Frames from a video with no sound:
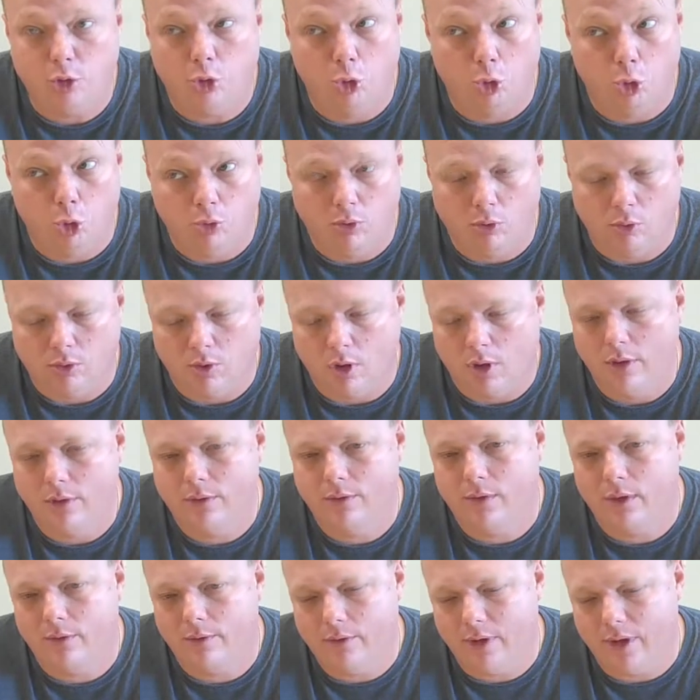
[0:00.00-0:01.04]
Guru, and all
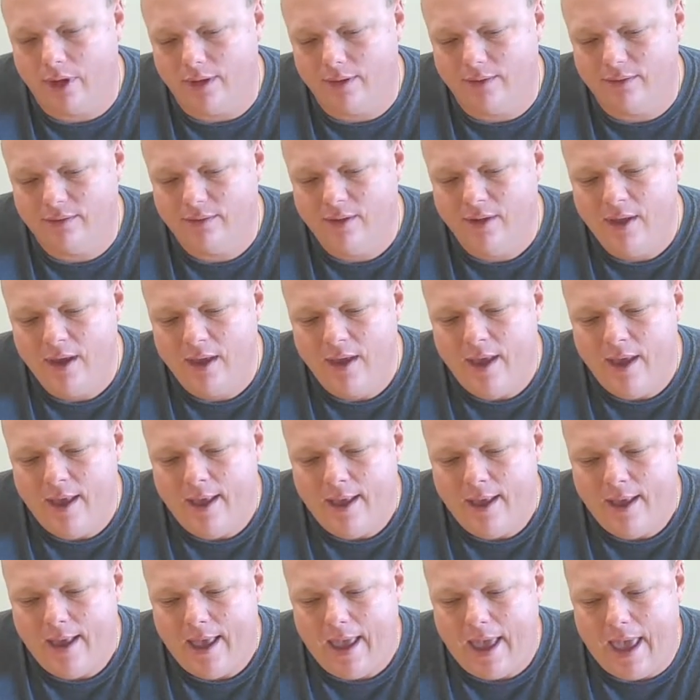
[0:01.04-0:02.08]
these other guys.
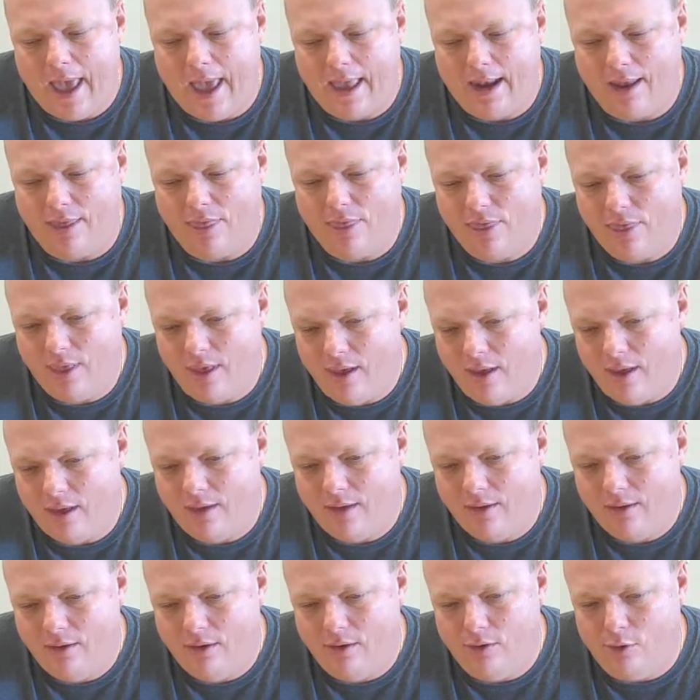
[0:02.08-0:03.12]
And I
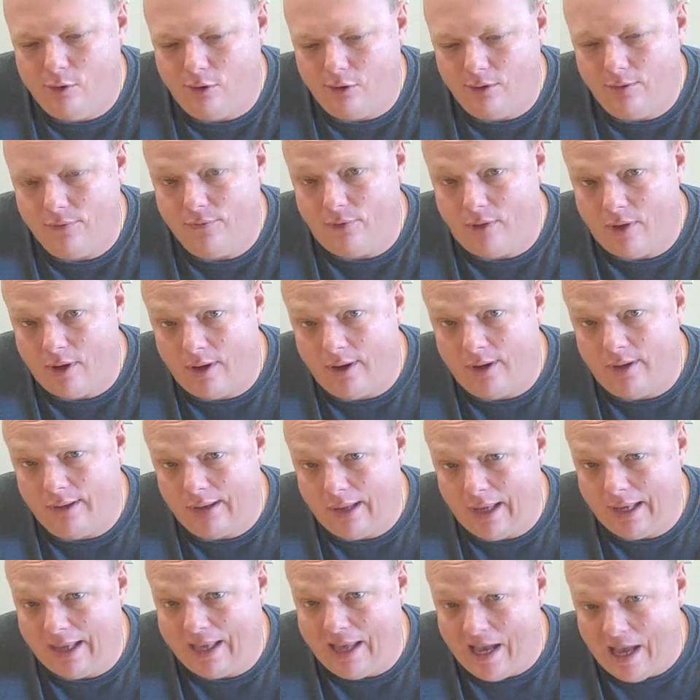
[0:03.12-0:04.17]
think you're going to find,
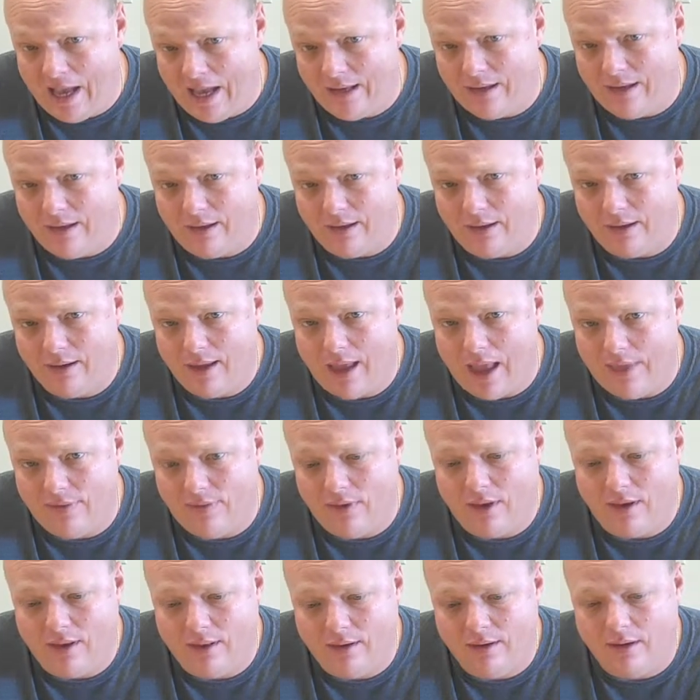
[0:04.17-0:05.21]
like I did, at
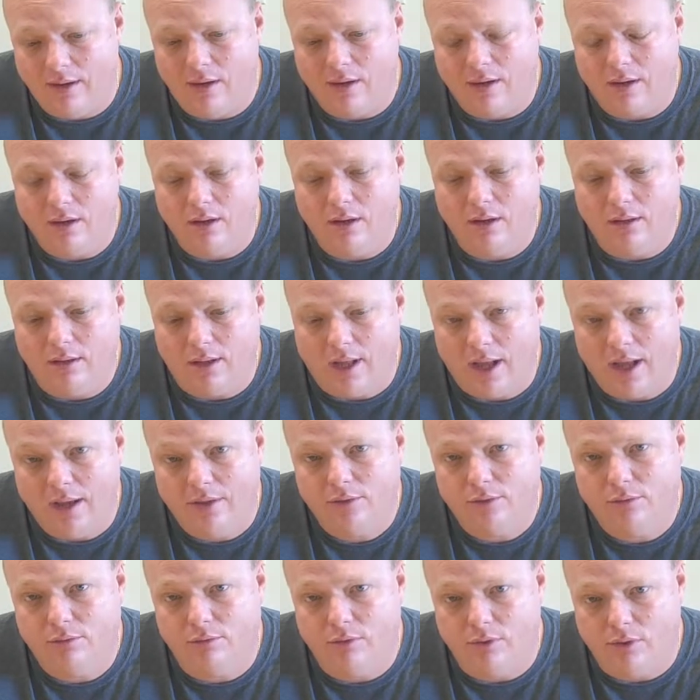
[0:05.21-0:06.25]
the end of the day,
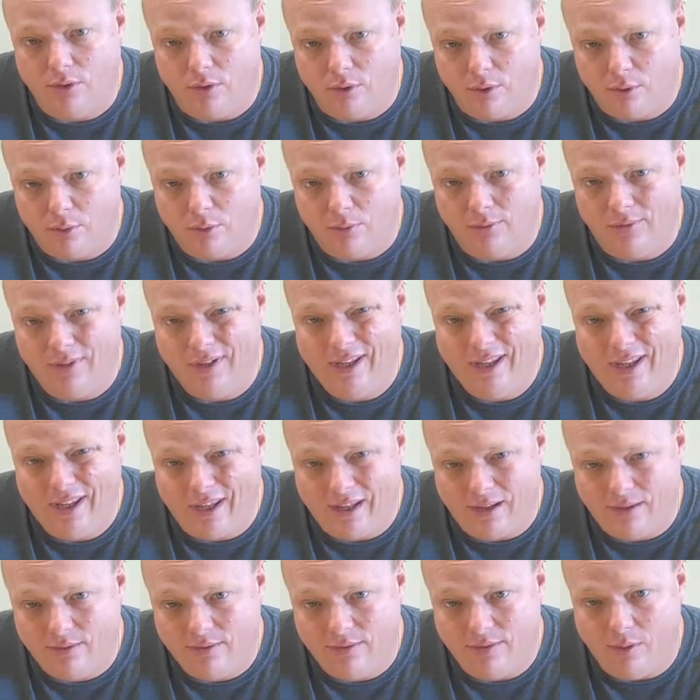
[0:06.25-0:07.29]
GlassRenu
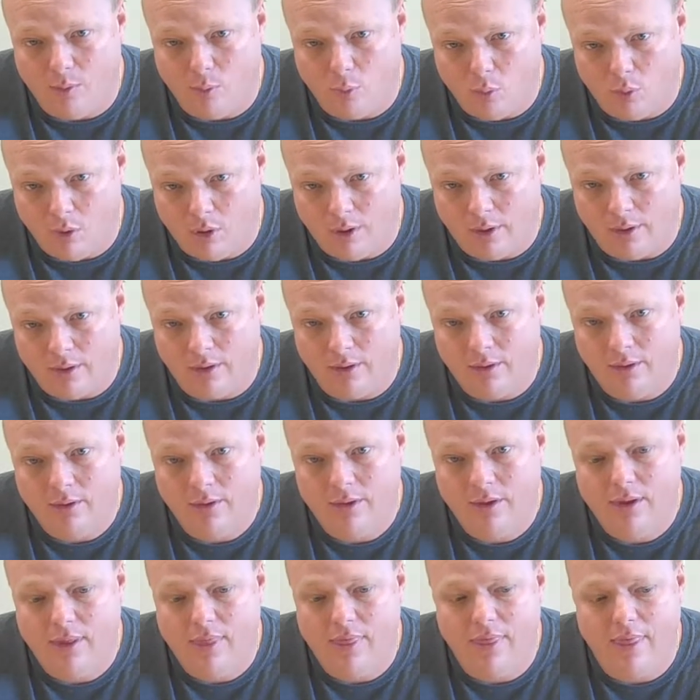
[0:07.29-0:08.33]
is the one
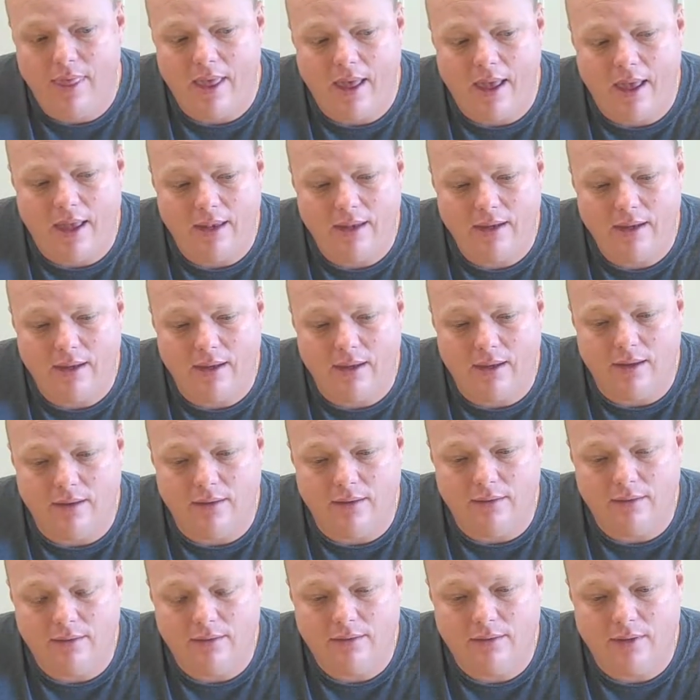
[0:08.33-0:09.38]
that
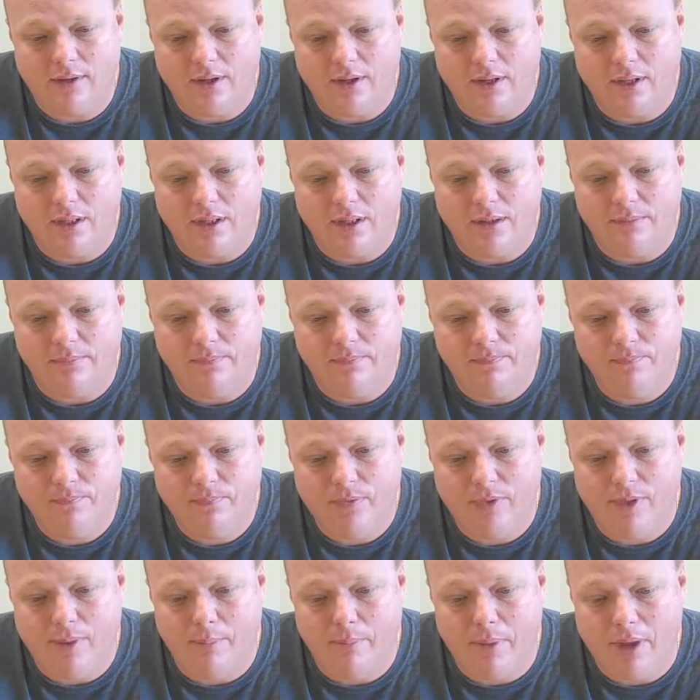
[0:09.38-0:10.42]
is
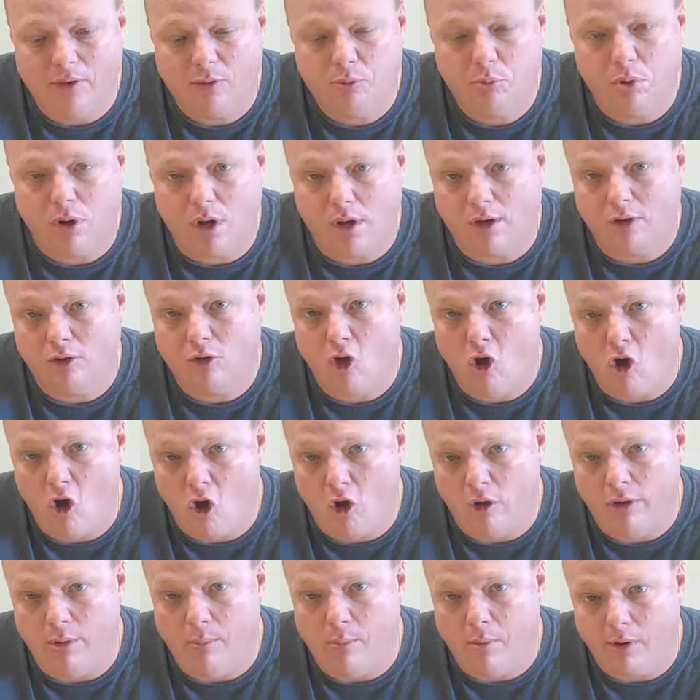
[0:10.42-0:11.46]
the best product
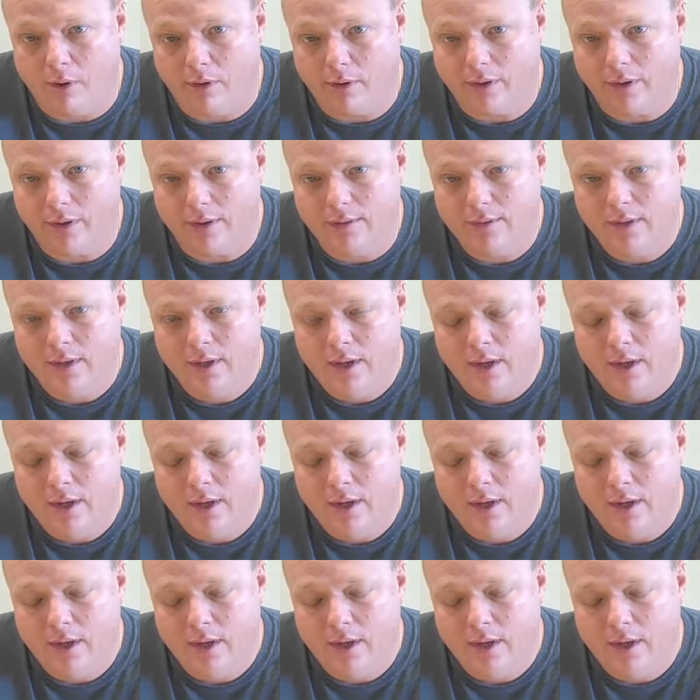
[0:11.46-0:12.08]
on the market.